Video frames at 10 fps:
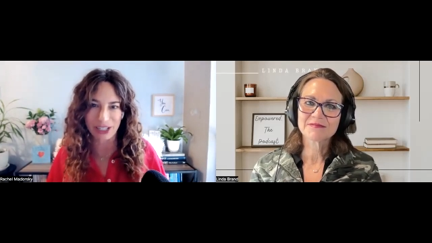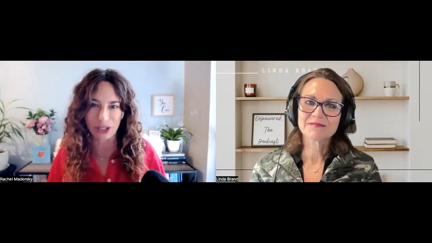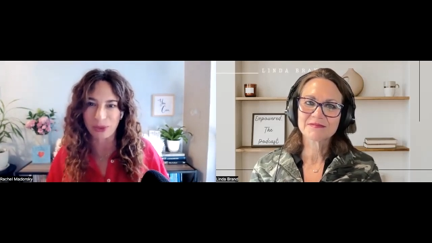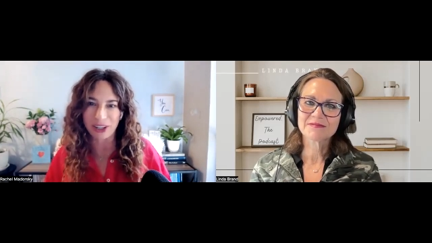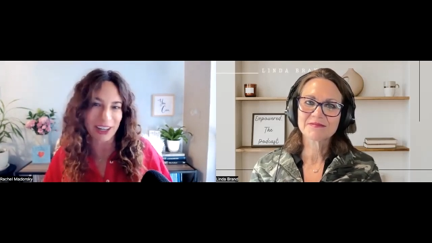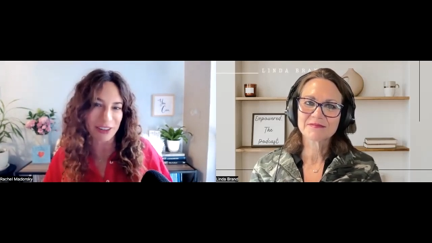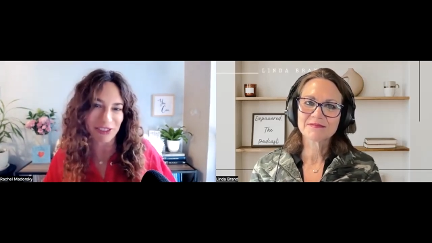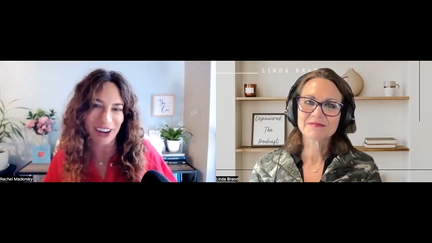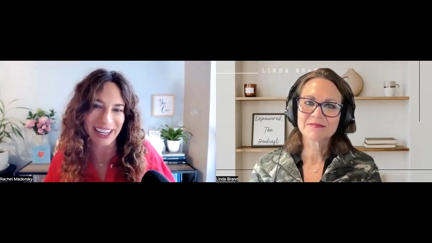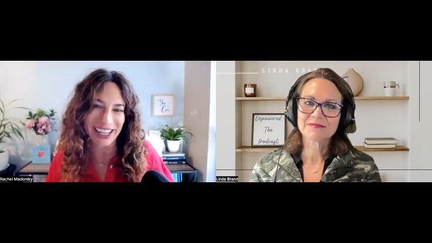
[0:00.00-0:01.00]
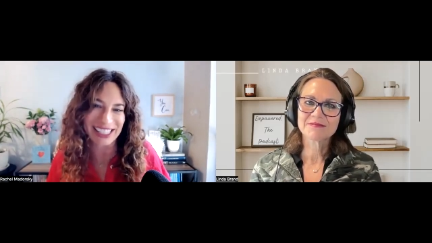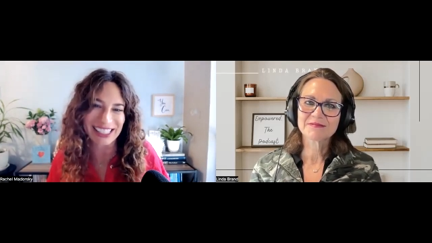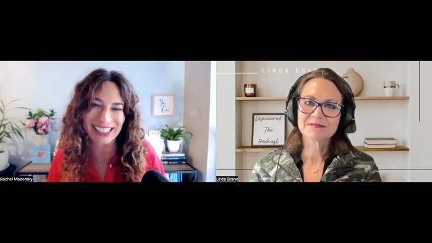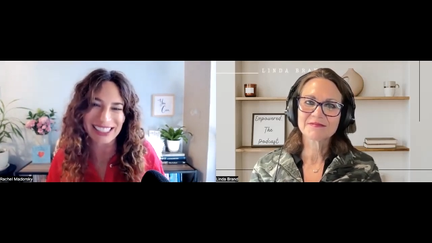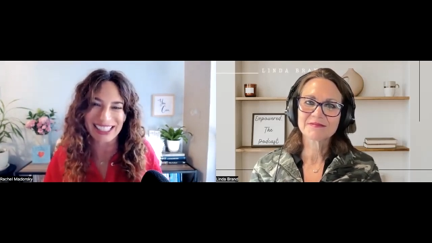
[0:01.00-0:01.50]
Speaker 1: I don't work on
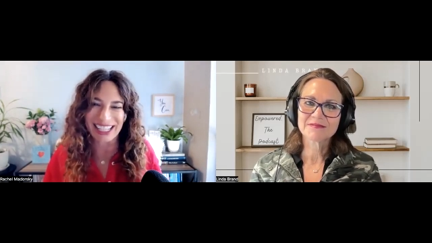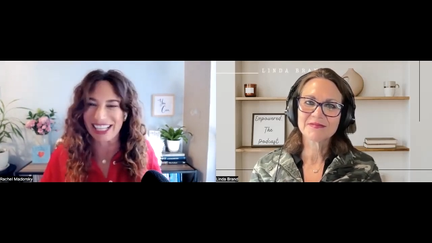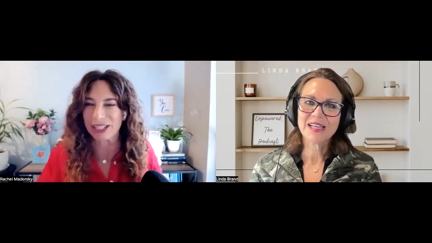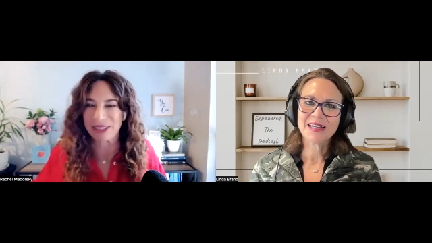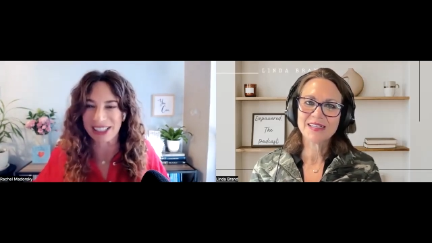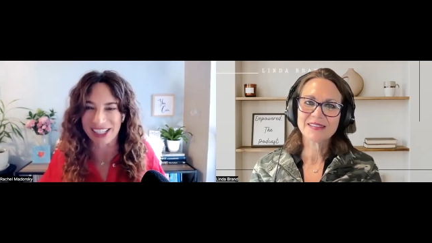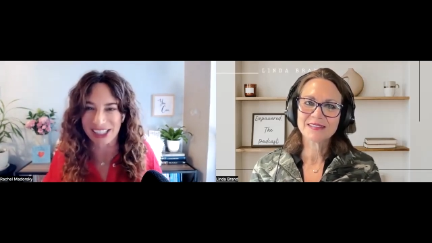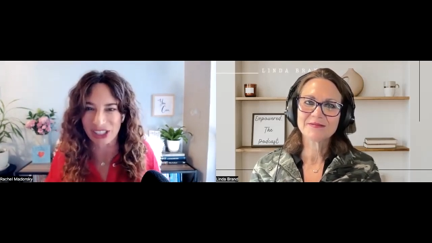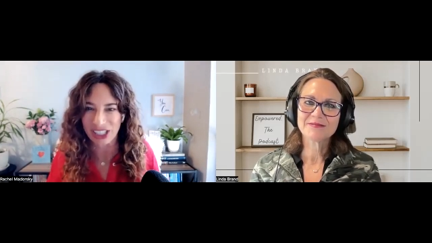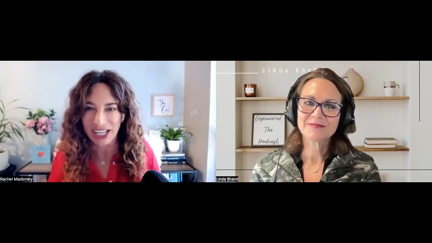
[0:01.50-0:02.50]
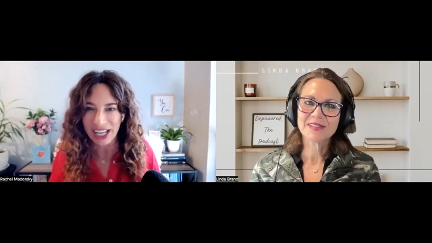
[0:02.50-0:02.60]
Fridays. I get a yeah, massage.